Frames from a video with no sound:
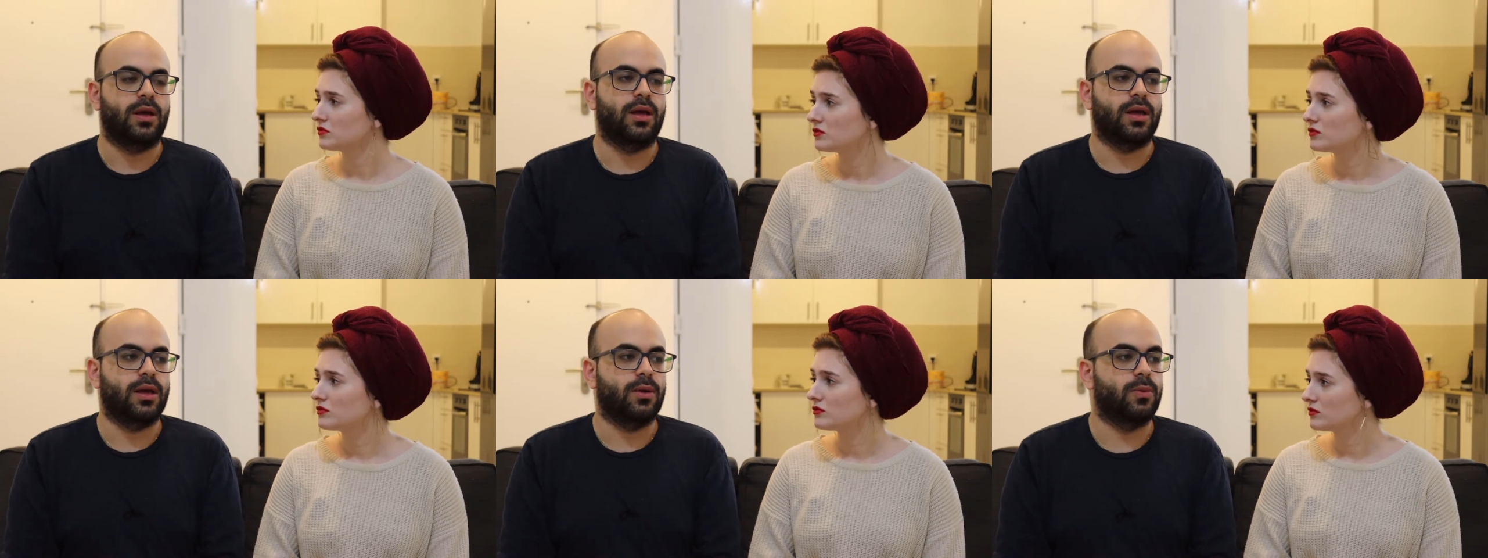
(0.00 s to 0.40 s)

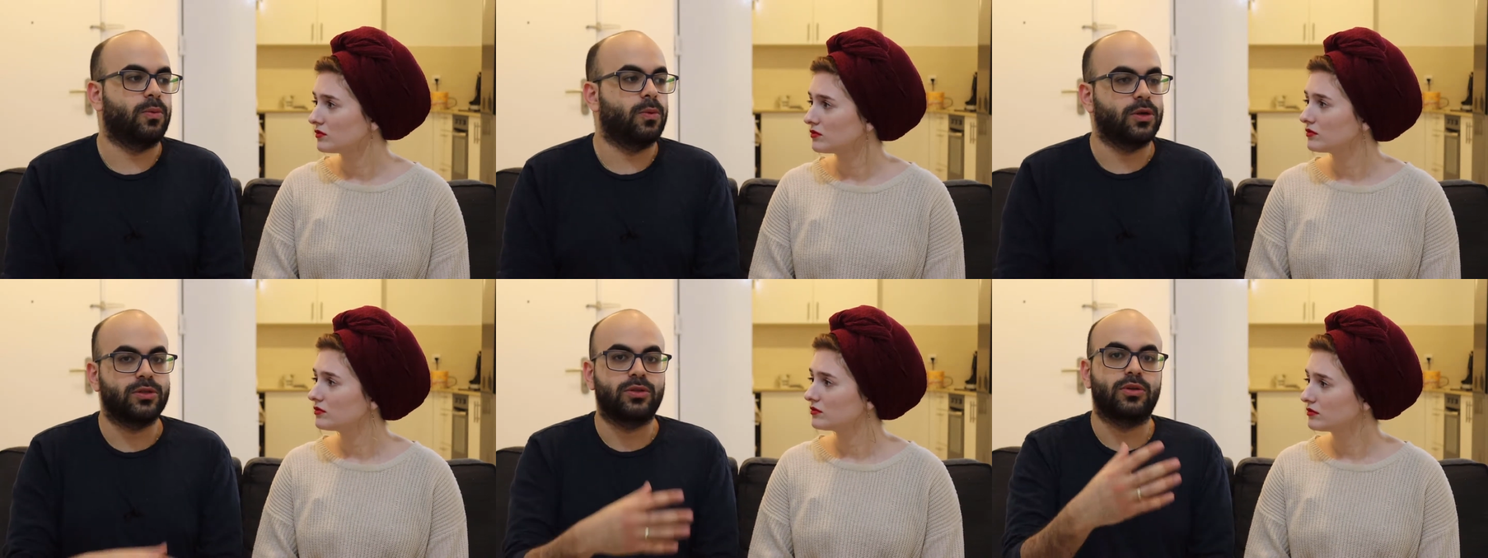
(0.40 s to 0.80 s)
Speaker 1: or
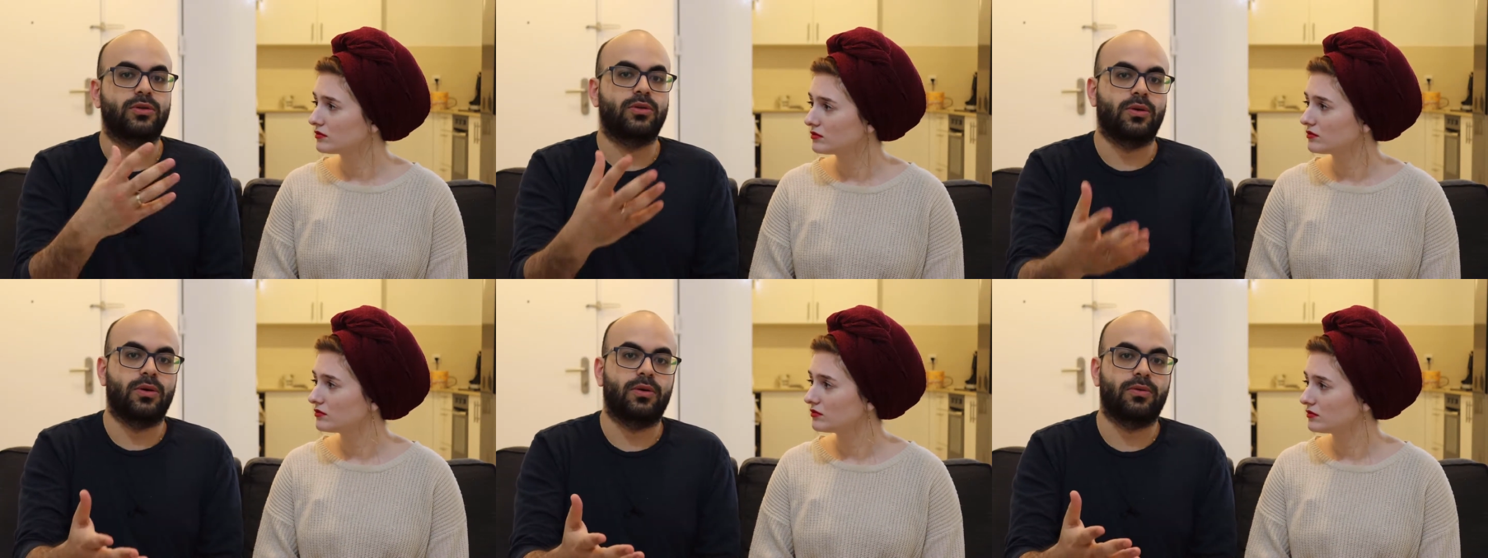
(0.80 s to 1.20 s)
what you're
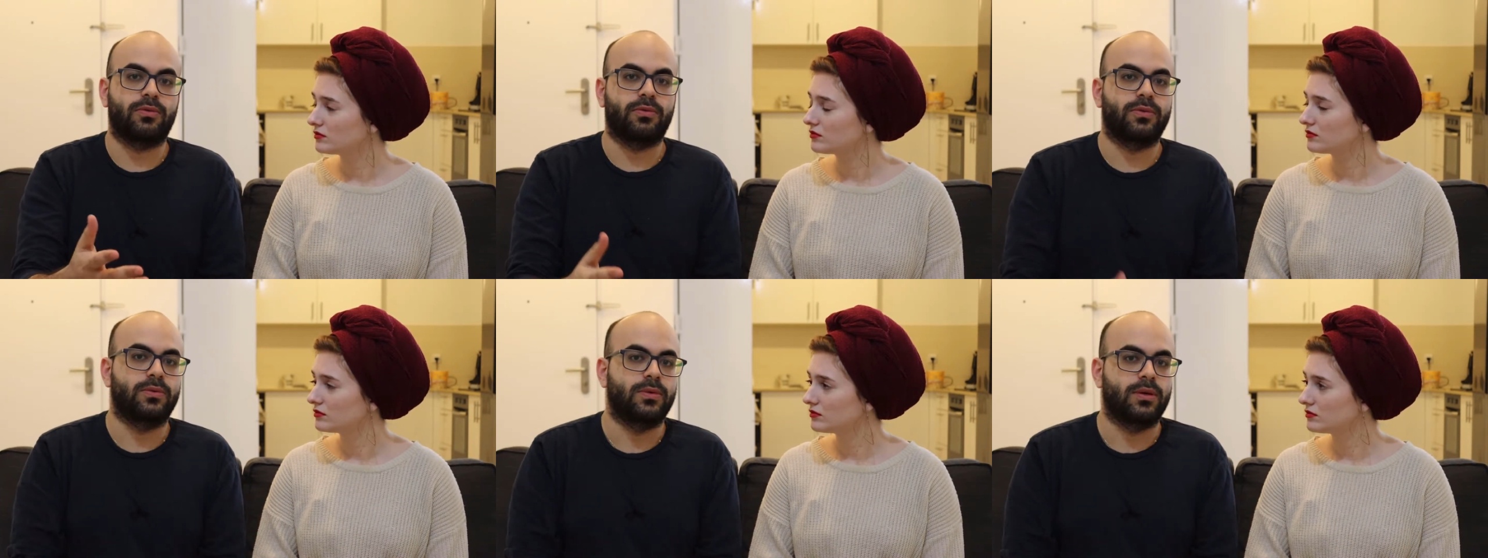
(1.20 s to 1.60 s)
going
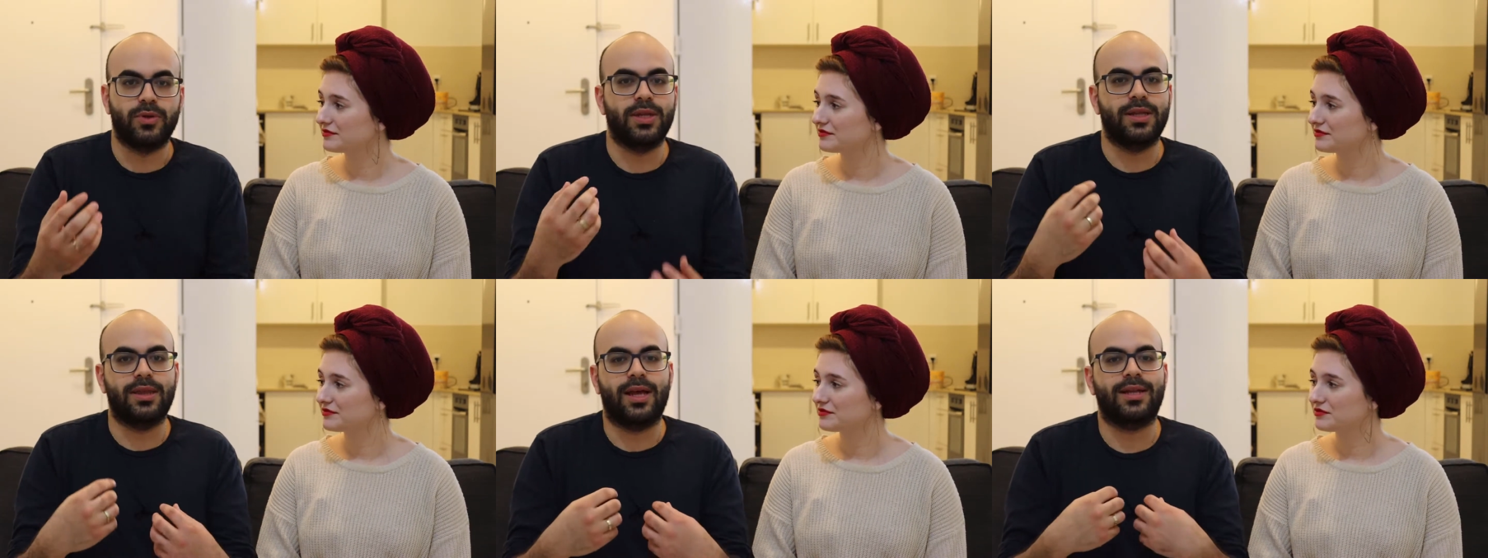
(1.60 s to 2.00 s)
through. You
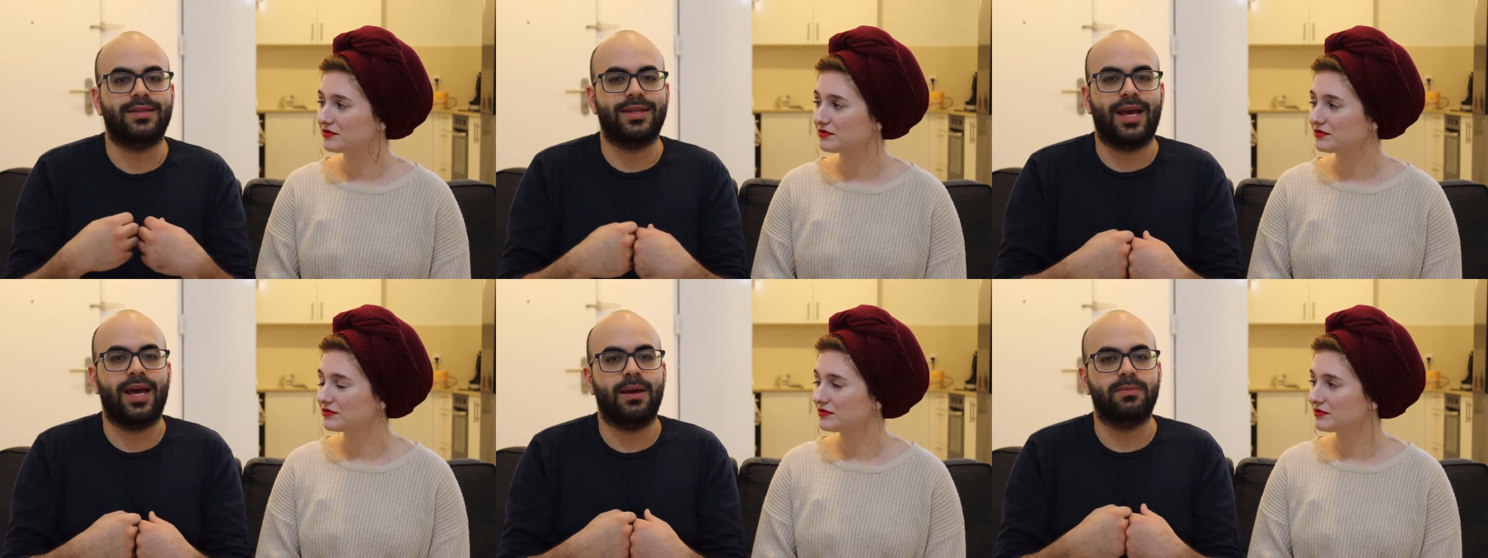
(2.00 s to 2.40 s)
need
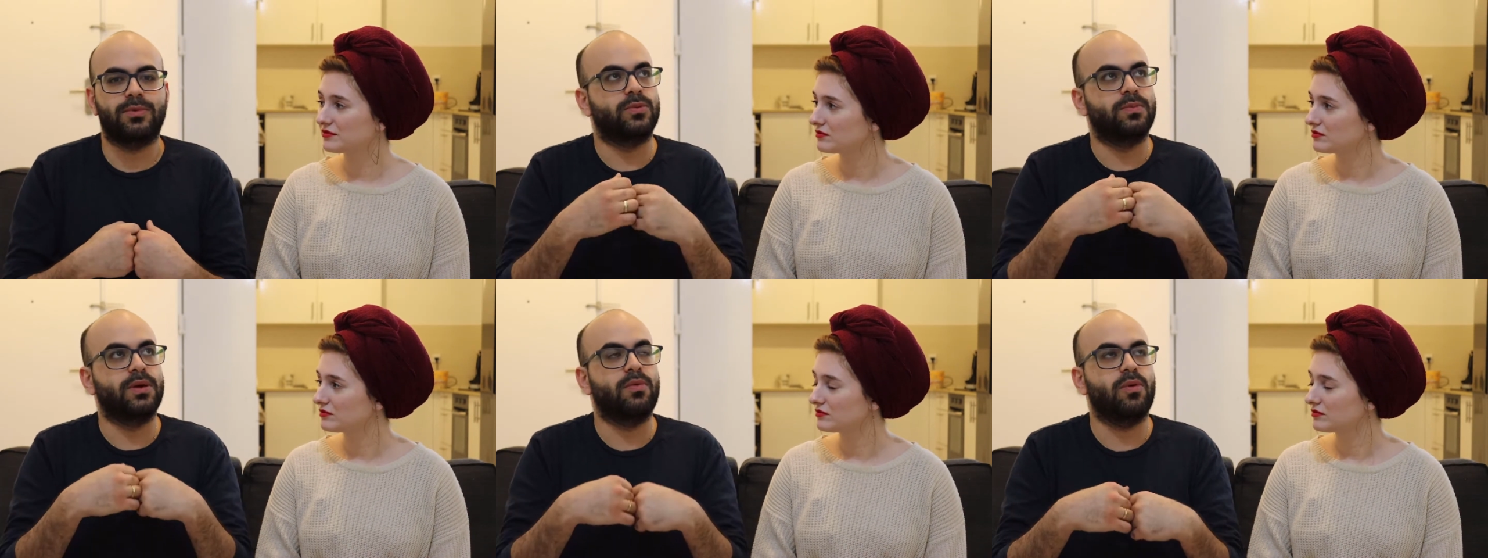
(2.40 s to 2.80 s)
that time
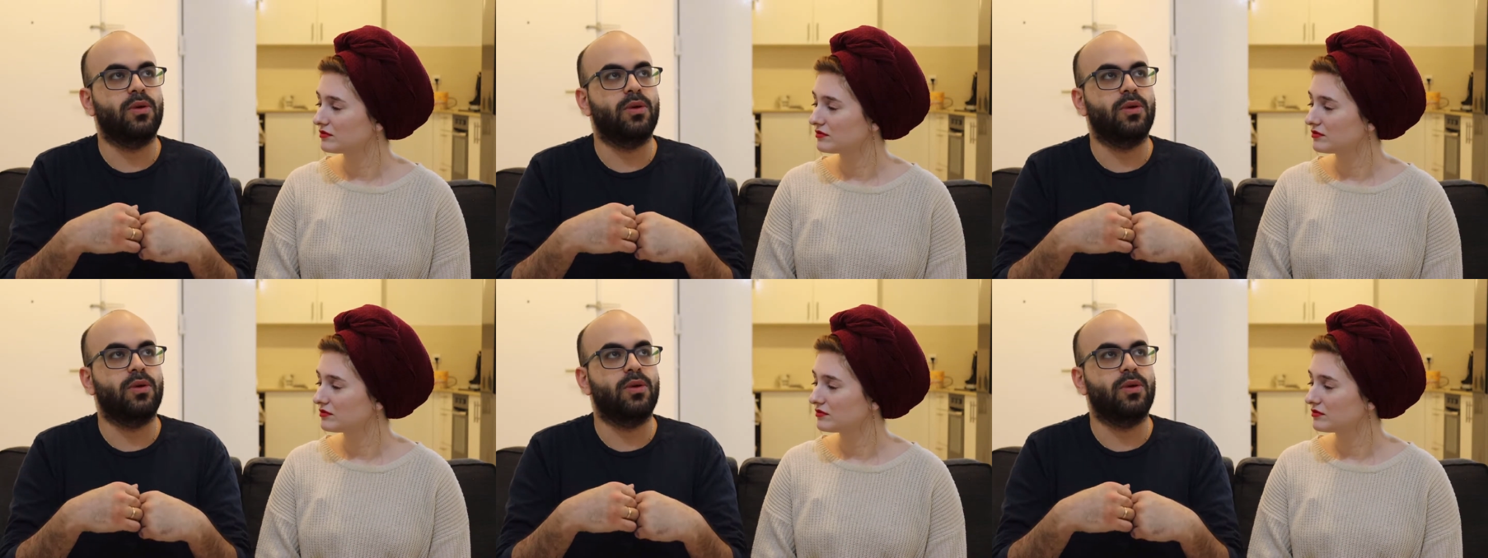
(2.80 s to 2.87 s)
to be